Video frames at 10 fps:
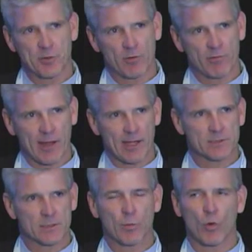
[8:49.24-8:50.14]
to
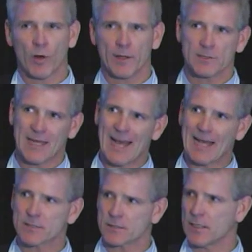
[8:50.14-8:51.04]
advance to the point to
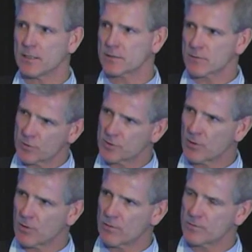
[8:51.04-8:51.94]
access
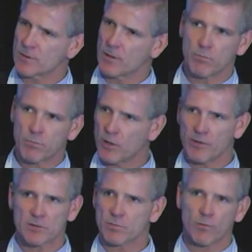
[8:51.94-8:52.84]
reserves that
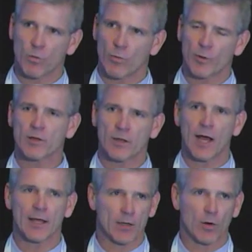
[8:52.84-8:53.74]
before we could
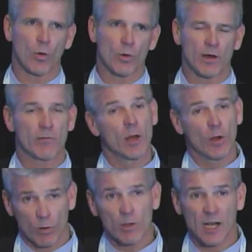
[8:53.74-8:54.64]
not get a hold of
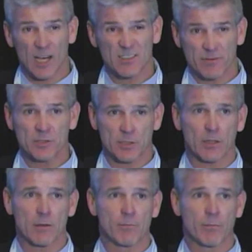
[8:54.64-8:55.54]
cost
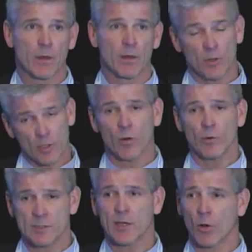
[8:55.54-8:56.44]
efficiently. You can
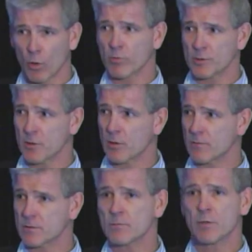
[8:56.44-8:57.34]
always get a hold of
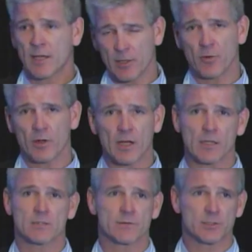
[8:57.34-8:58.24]
reserves, but can you do it
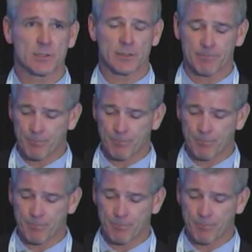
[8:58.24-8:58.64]
cost efficiently?